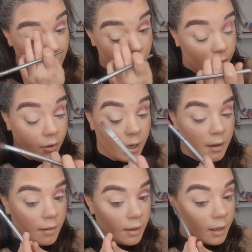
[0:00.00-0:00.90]

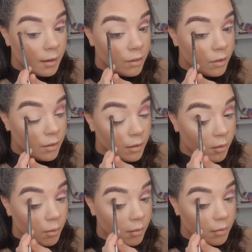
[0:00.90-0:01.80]
crazy. It's just a
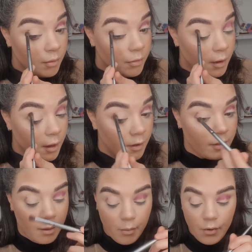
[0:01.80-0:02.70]
sort of first
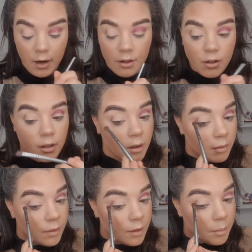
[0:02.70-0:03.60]
impression
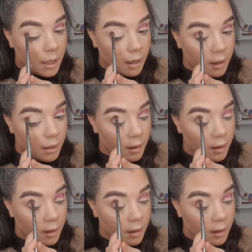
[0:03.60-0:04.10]
of this palette.